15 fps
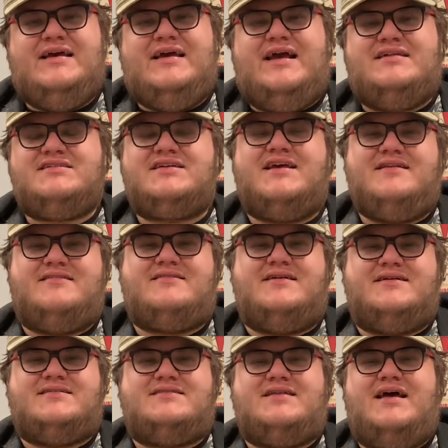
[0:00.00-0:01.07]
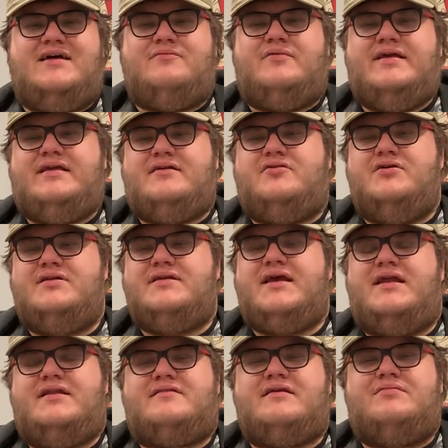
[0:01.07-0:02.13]
It just kind of sucks that we couldn't
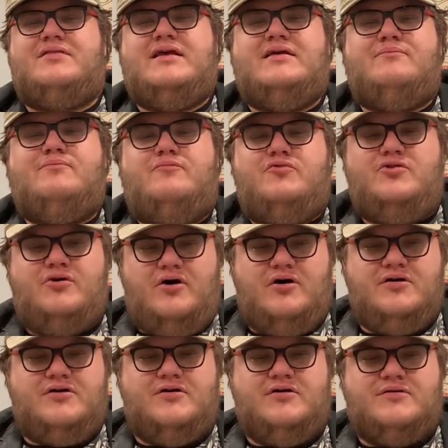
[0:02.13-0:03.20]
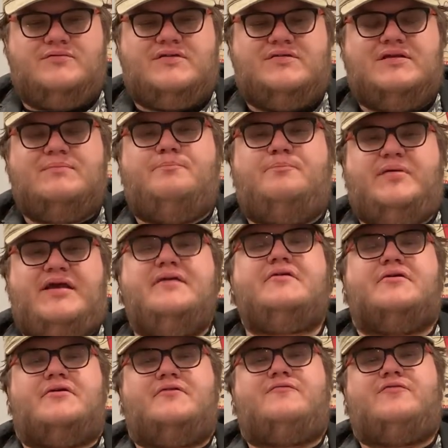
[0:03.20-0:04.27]
get something longer, something
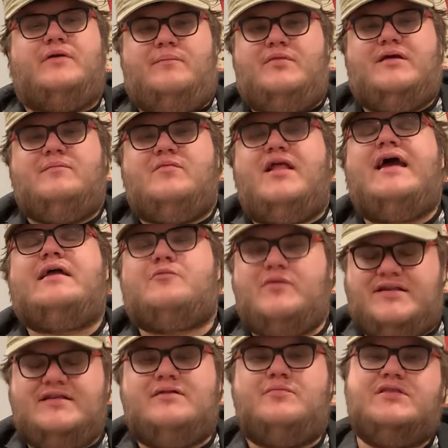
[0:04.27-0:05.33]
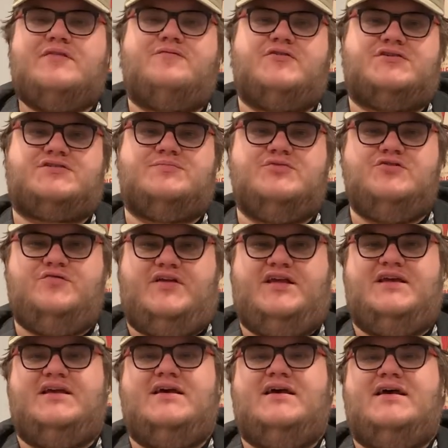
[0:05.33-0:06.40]
bigger from them, like we did with the first movie.
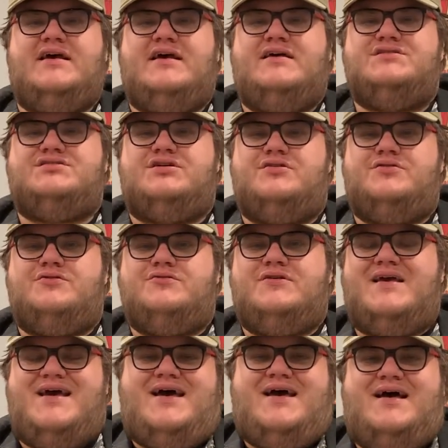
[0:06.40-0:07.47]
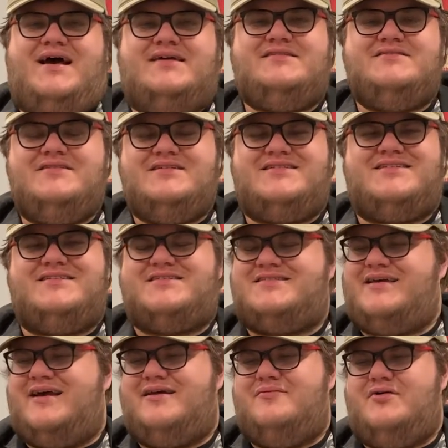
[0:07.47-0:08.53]
So yeah, I still need to see the
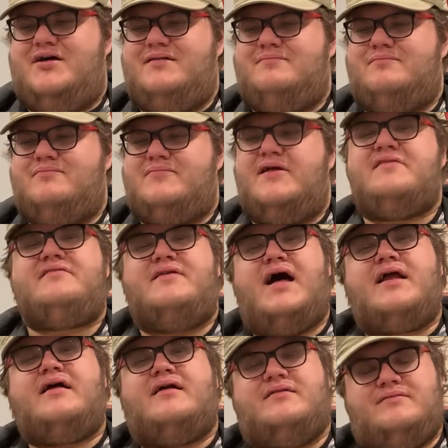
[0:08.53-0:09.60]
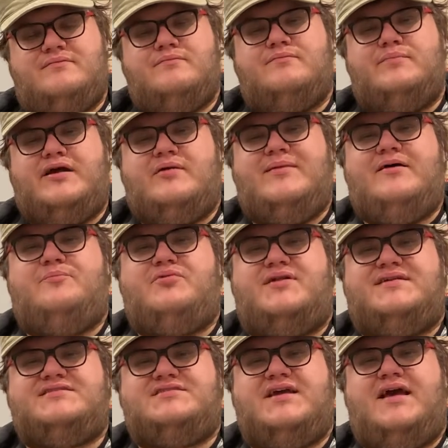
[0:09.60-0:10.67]
second one. That's not on Paramount
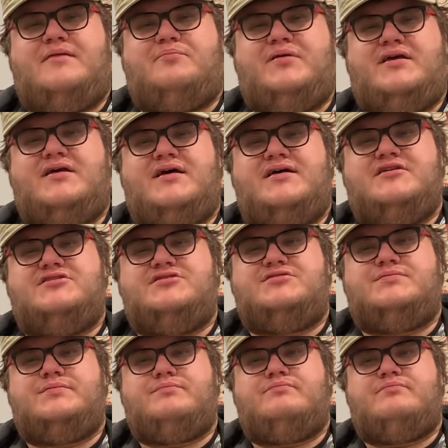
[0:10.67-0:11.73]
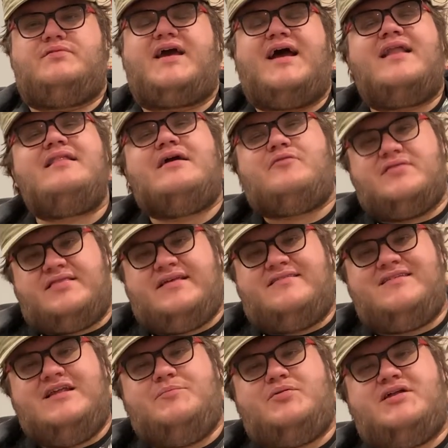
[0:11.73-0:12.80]
Plus yet because, kind of like with
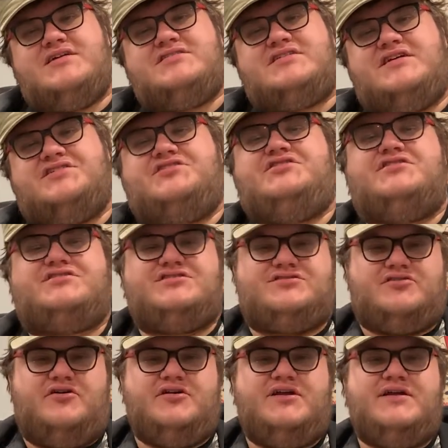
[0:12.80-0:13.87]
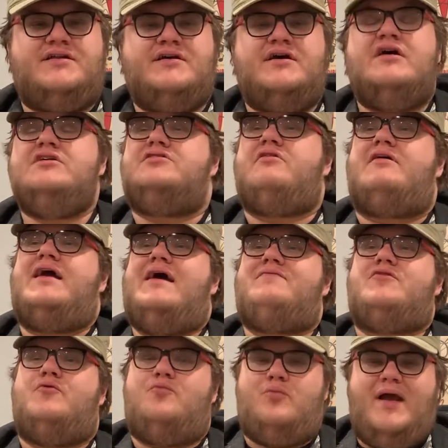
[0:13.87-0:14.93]
Disney Plus, it just started, so they have
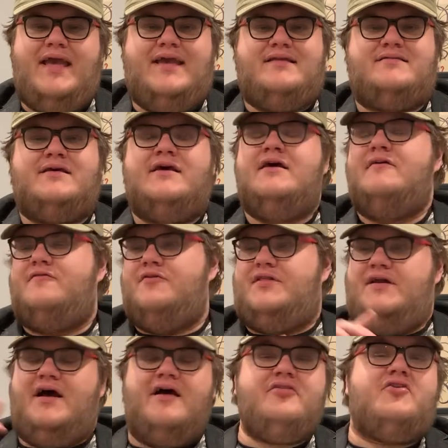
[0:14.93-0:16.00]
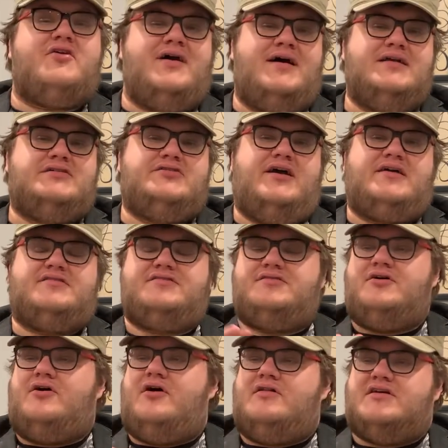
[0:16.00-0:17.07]
to wait for the other contracts to
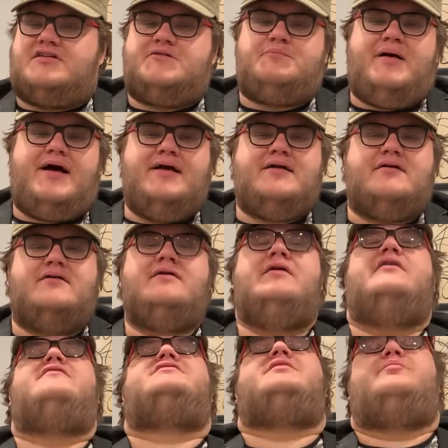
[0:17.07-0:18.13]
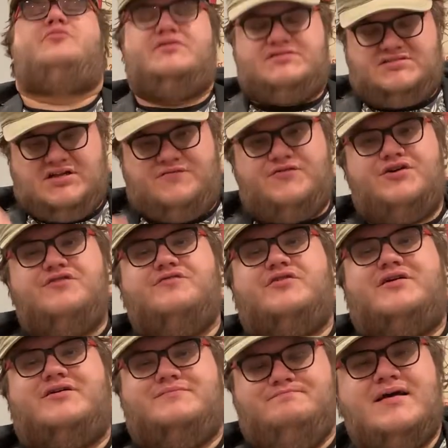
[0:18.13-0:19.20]
all expire to bring stuff
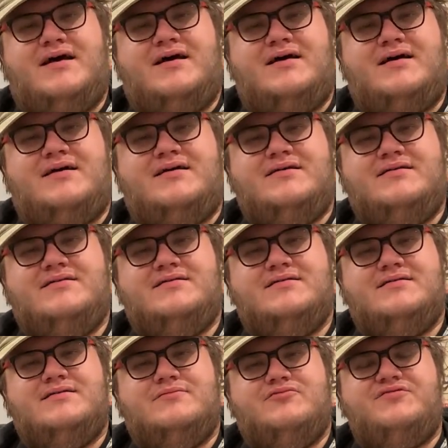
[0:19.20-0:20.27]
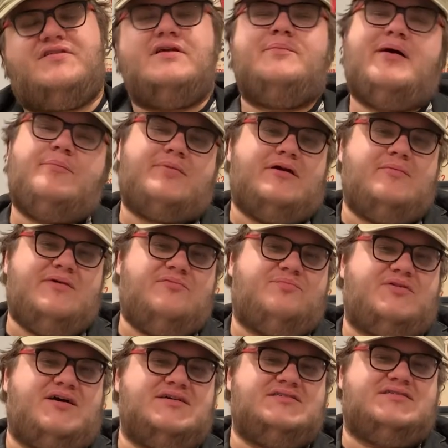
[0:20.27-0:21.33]
over. We'll see about Paramount
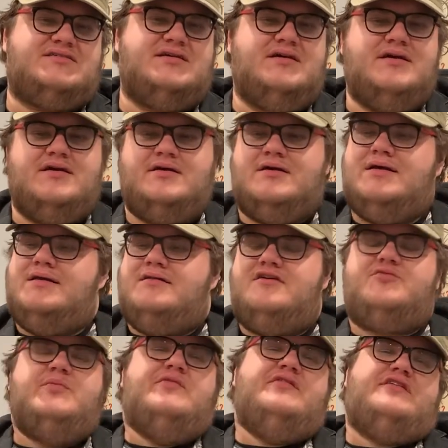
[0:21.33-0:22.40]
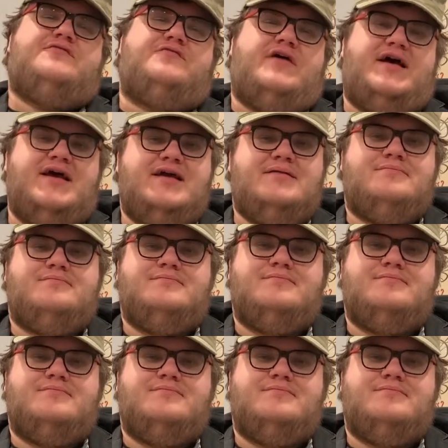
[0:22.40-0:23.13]
Plus. This movie's fine.